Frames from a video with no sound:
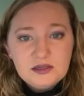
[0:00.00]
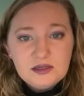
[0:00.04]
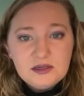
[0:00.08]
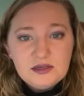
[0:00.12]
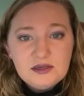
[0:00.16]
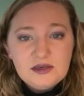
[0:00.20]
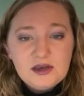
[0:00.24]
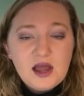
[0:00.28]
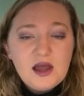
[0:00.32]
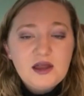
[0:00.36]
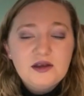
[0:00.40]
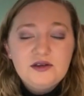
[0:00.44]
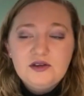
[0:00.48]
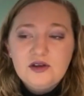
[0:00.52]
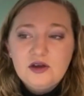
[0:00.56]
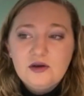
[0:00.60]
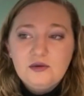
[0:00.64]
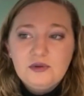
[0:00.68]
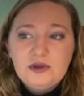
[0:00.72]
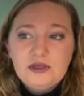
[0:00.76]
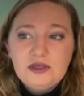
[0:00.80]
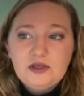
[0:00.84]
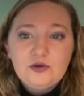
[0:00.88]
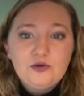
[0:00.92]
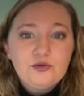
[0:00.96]
not
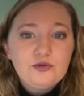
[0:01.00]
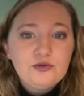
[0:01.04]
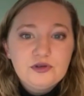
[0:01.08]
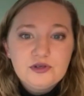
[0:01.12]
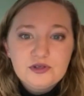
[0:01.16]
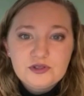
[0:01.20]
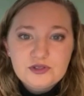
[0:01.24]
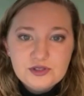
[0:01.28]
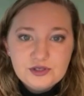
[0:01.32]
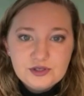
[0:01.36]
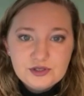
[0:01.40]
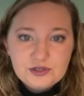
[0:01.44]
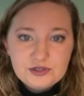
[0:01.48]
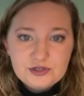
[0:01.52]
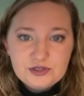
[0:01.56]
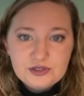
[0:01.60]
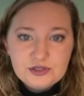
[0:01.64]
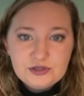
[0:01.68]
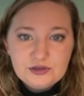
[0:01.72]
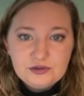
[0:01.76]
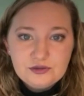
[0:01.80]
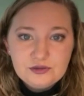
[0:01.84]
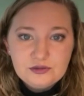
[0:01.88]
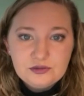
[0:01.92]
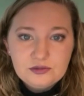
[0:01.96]
knowing who to turn
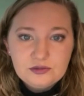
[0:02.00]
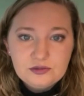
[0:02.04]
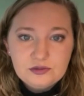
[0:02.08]
to,